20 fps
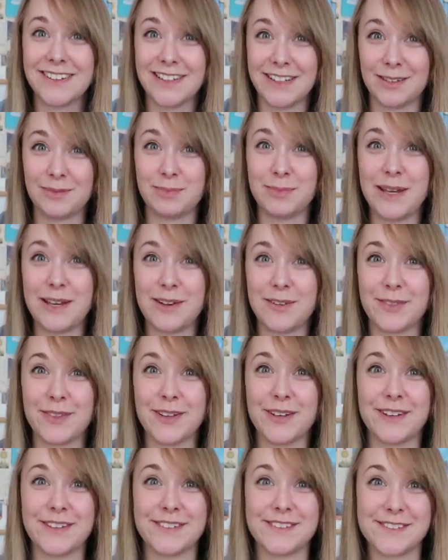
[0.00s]
It'll be on
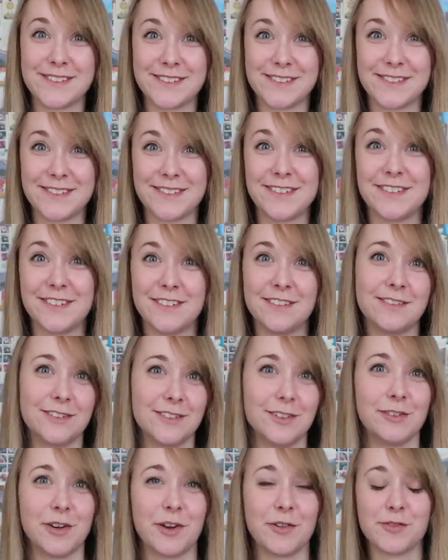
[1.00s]
there,
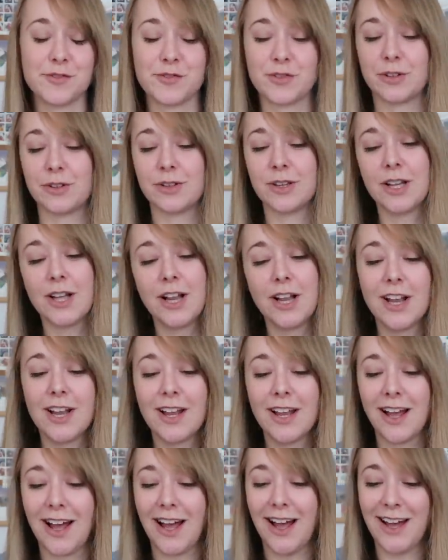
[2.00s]
you know the drill.
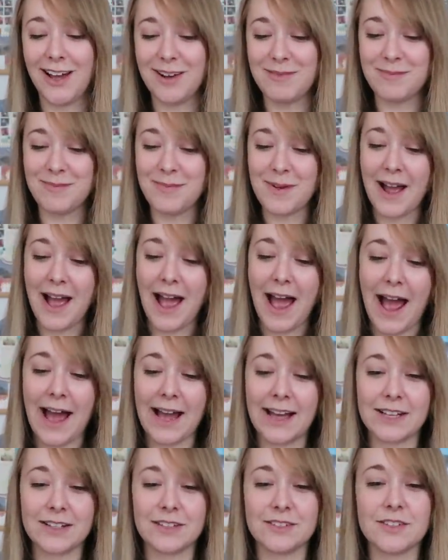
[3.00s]

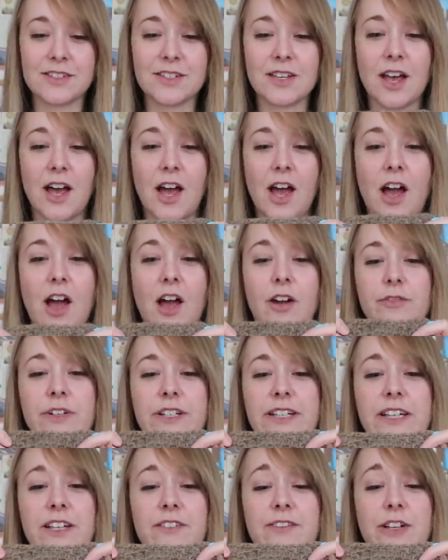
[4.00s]
And a
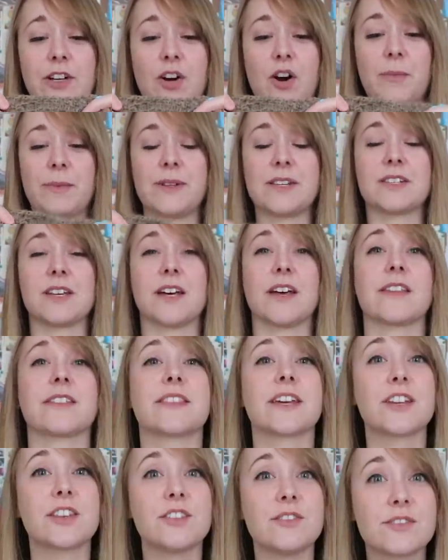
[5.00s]
really lovely commenter,
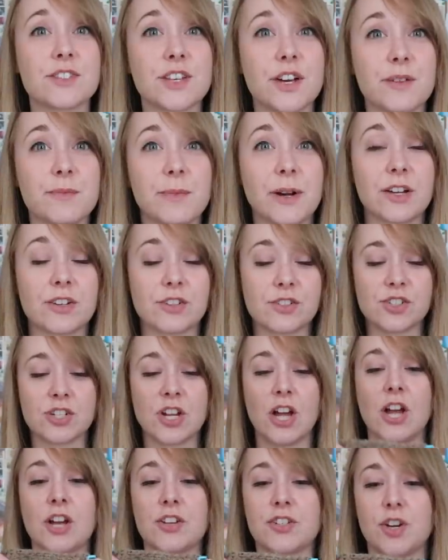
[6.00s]
thank you so much,
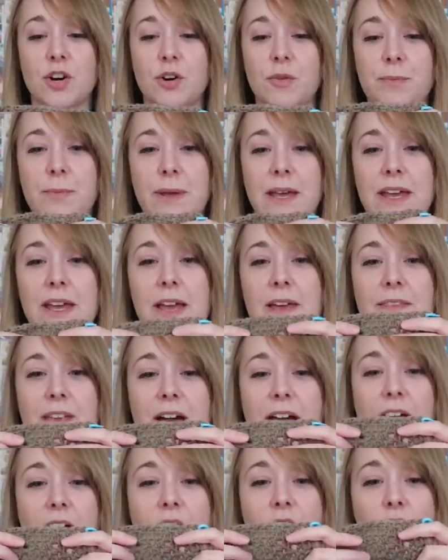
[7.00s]
told me
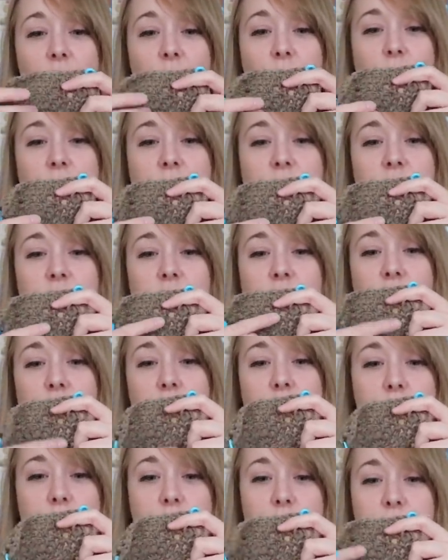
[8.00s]
that when you
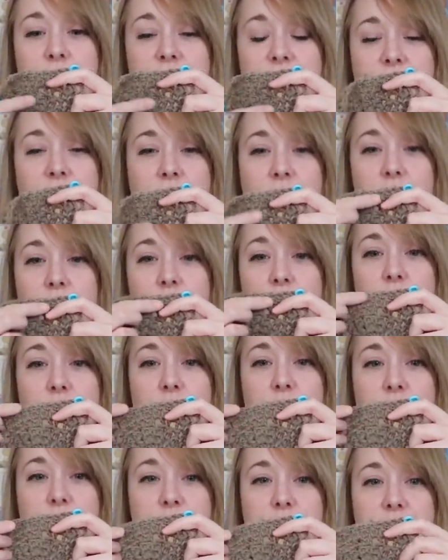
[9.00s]
go from a circle
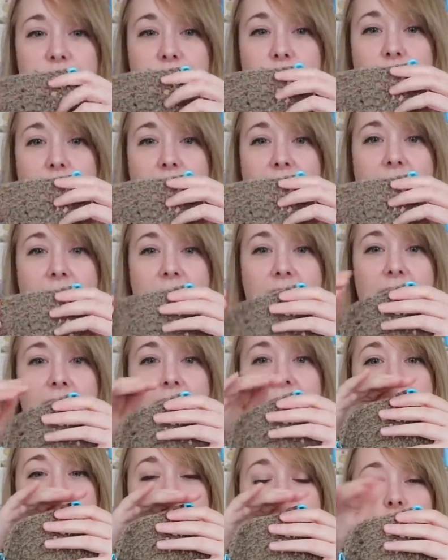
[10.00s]
to a square,
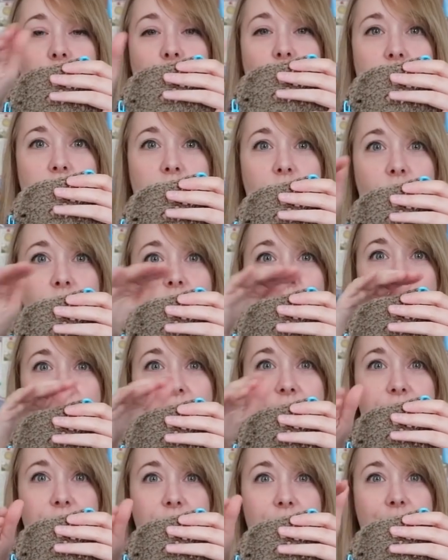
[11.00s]
it will
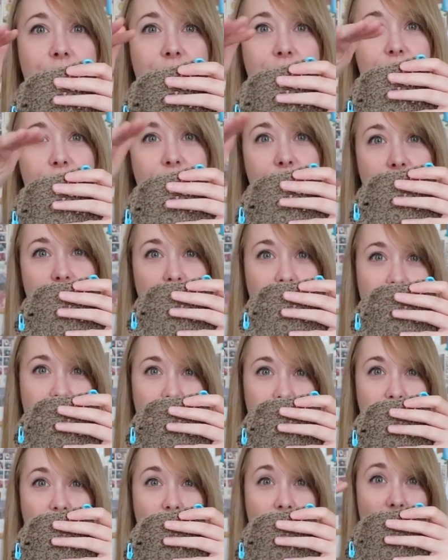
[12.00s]
kind of
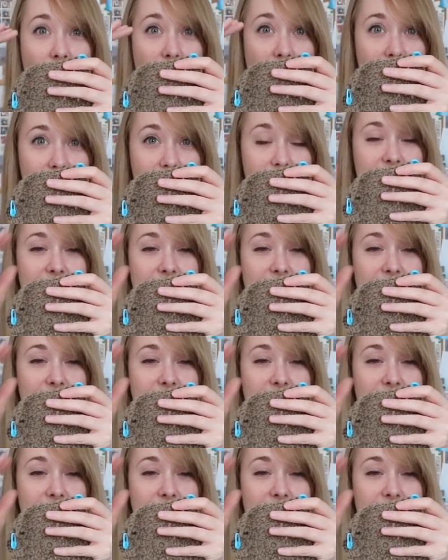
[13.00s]
curve